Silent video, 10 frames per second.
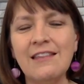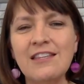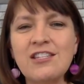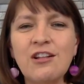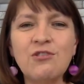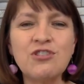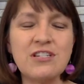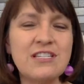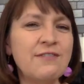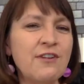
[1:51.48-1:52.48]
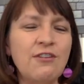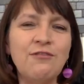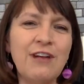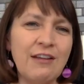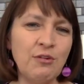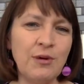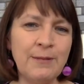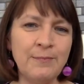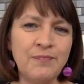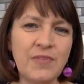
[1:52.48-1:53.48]
This closure is difficult for
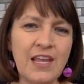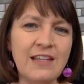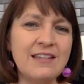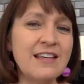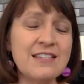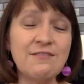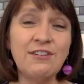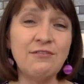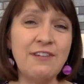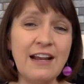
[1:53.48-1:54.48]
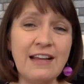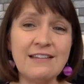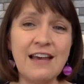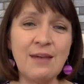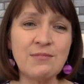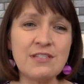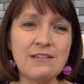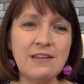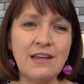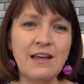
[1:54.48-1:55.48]
everyone, and it doesn't feel fair at times.
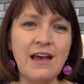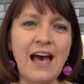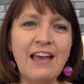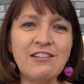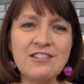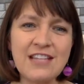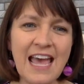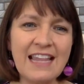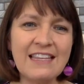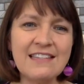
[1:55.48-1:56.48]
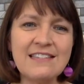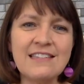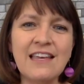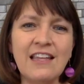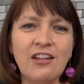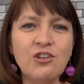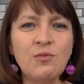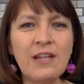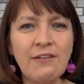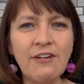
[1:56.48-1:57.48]
I understand this, and I'll
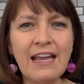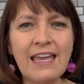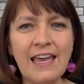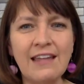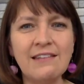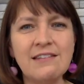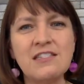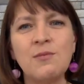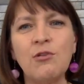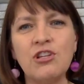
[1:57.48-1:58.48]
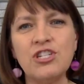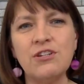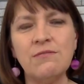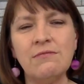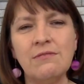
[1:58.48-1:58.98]
do whatever I can to support you.